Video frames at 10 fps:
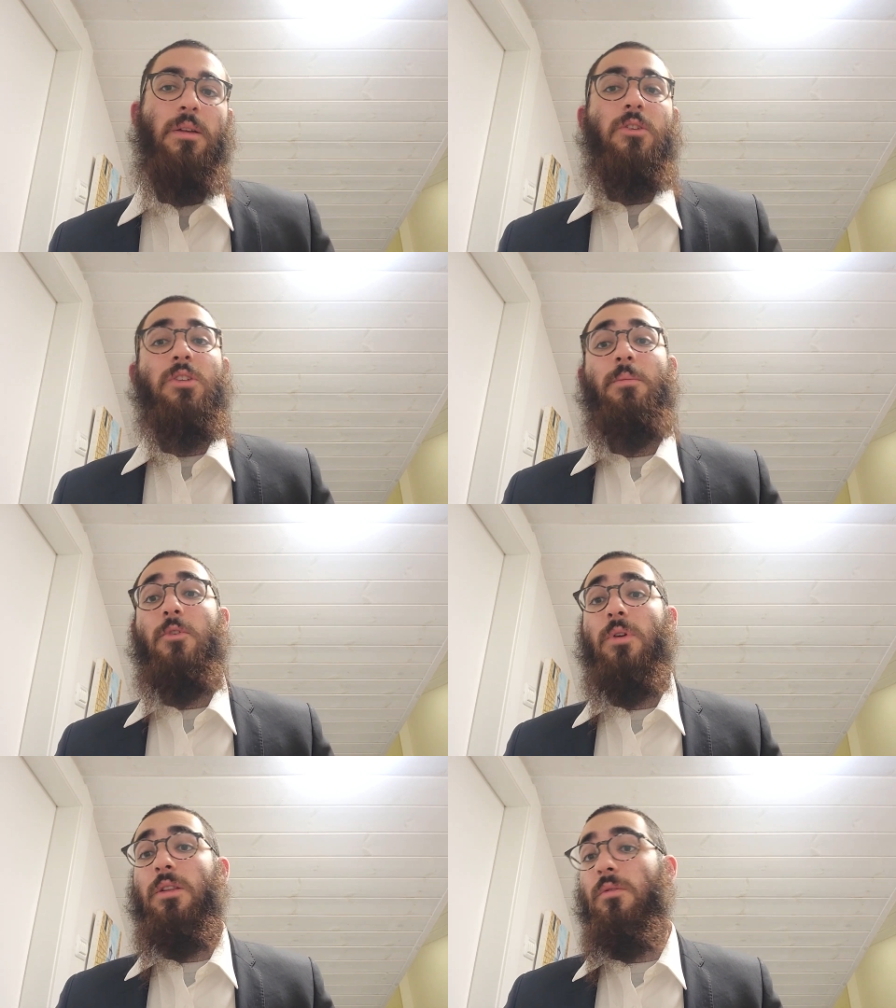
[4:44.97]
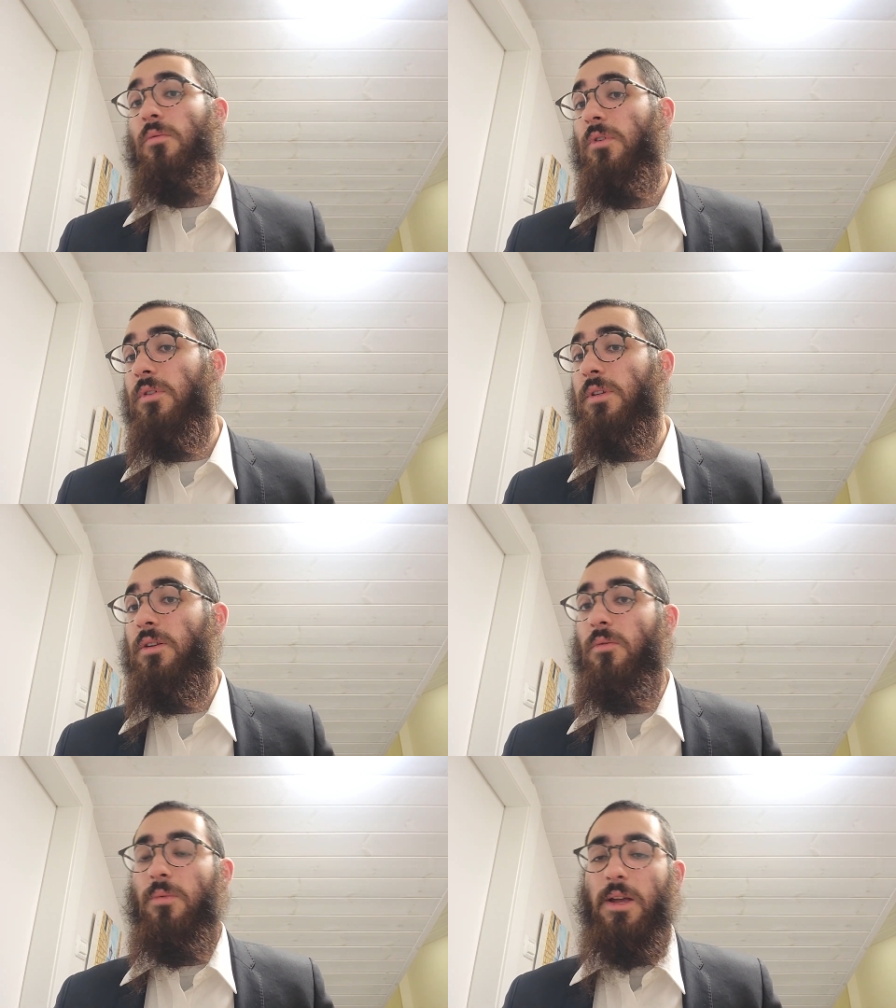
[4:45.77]
Hashem created the world in
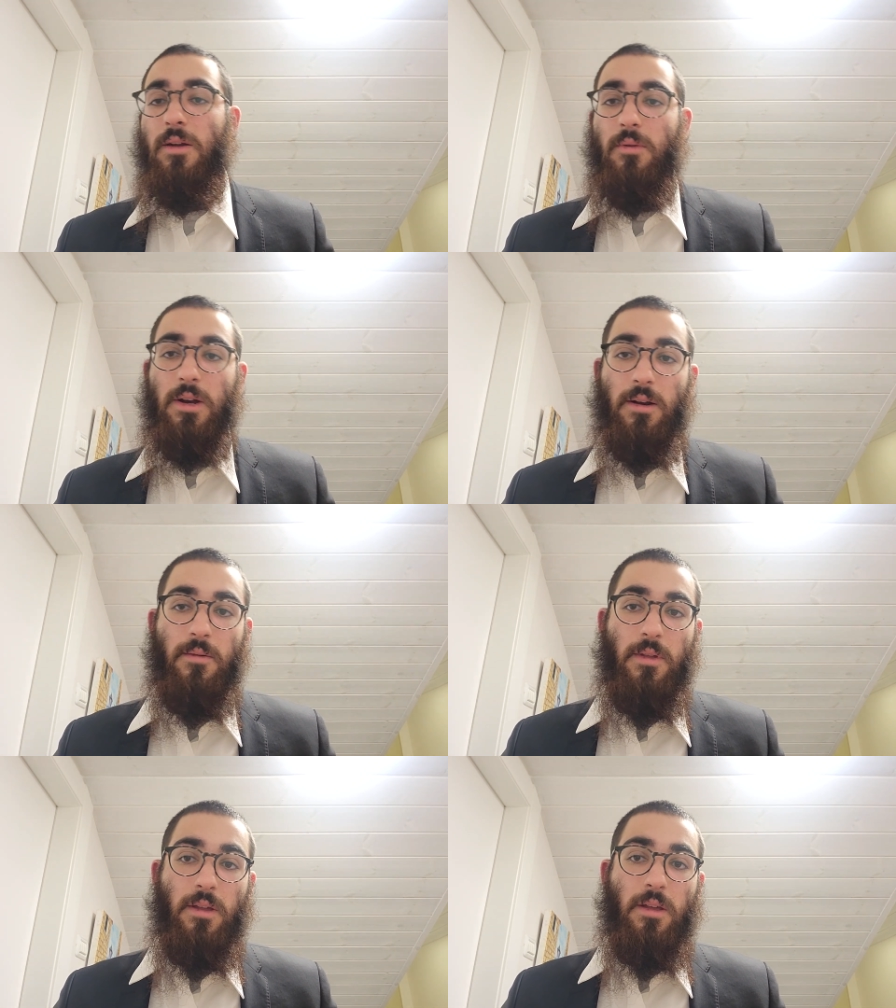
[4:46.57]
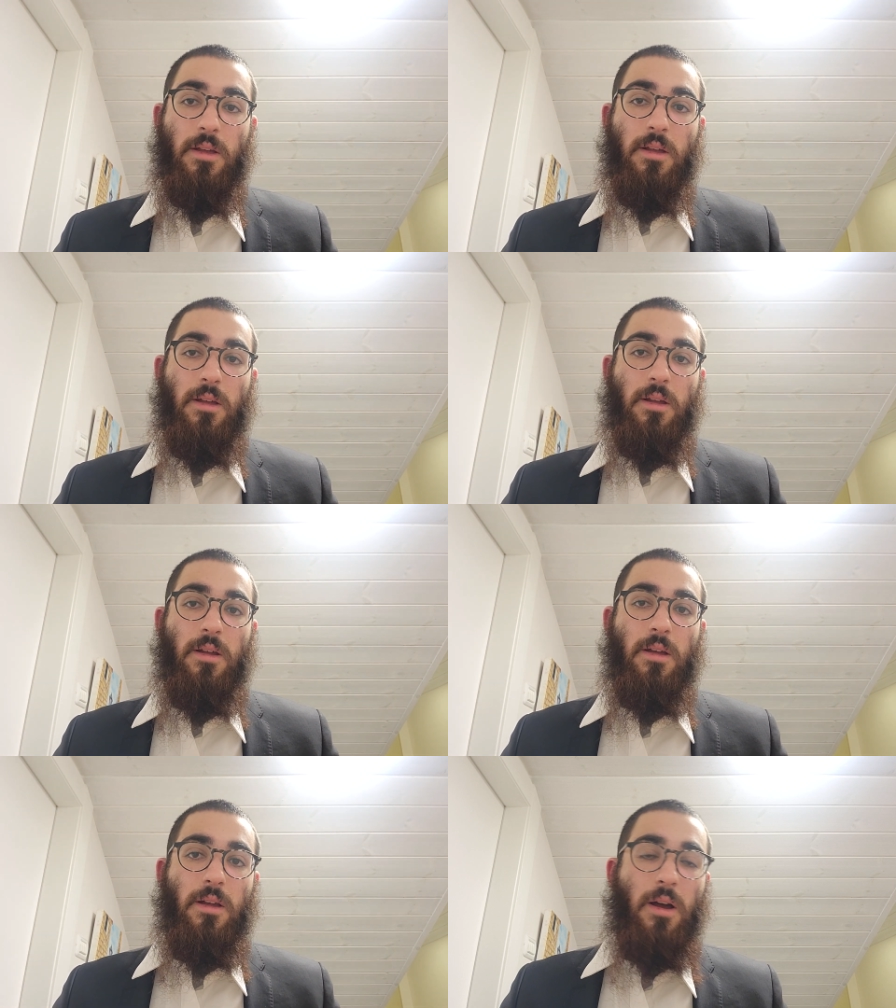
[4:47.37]
a way where
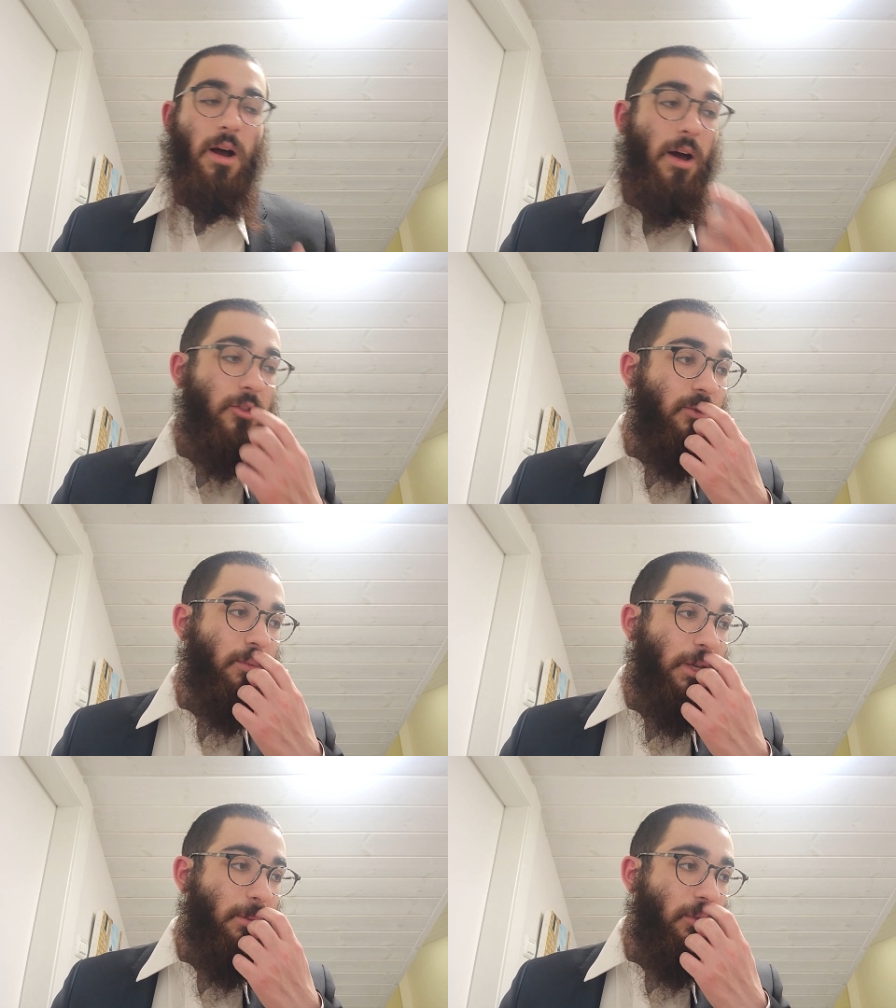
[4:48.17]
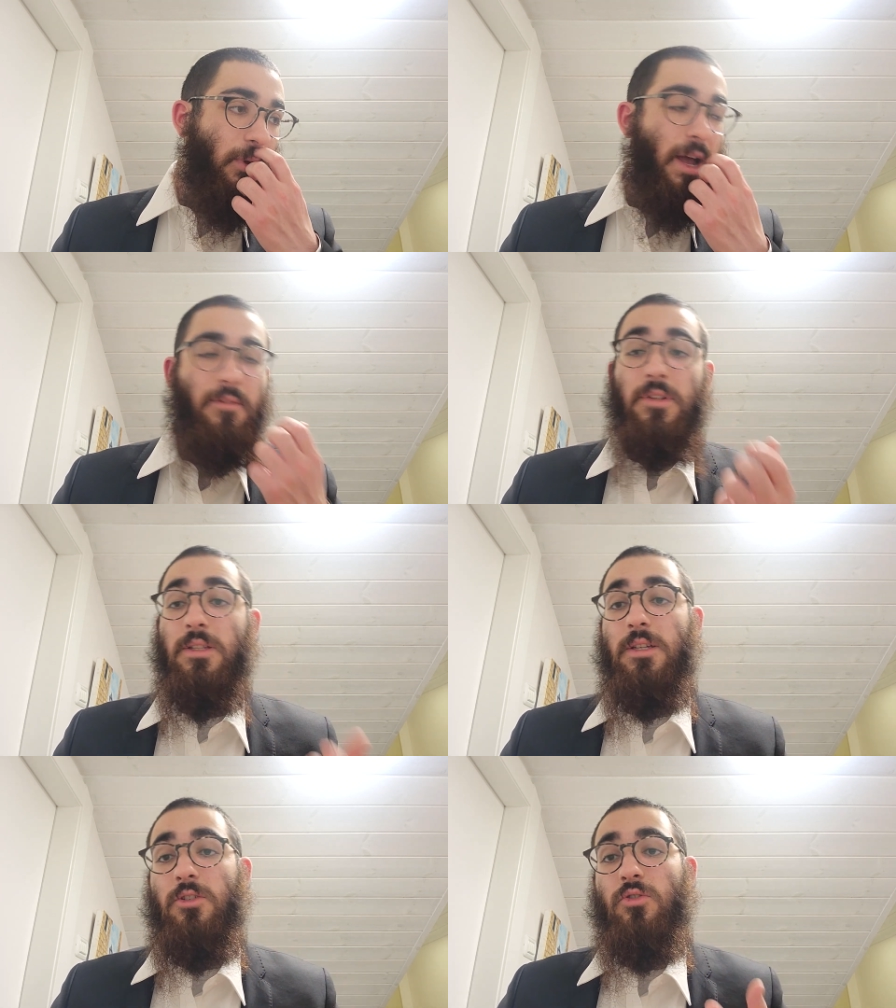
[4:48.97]
other people have to
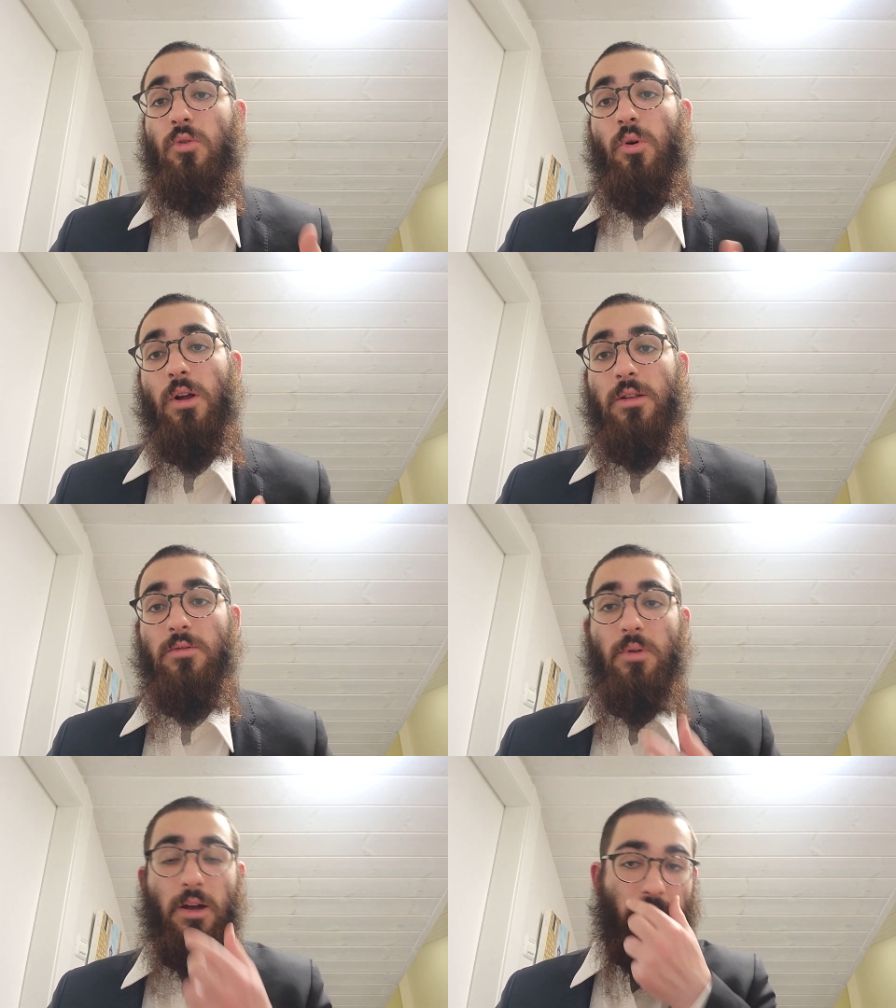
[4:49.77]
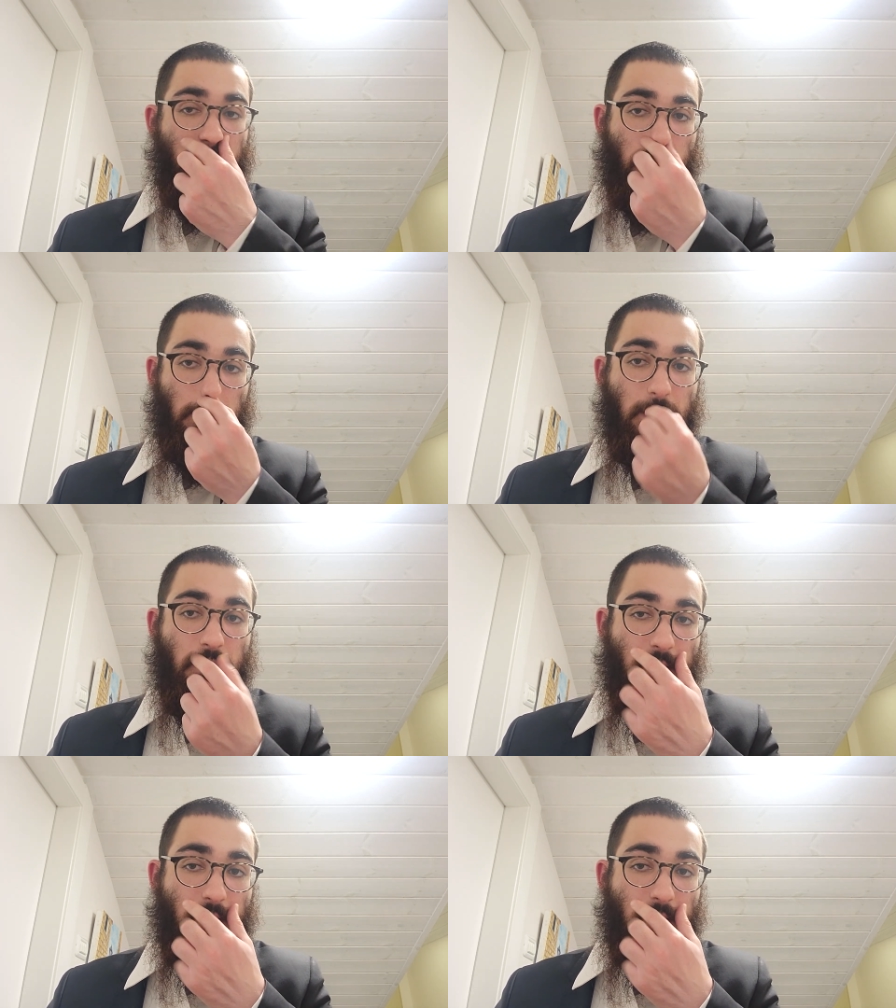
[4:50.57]
teach Torah to others.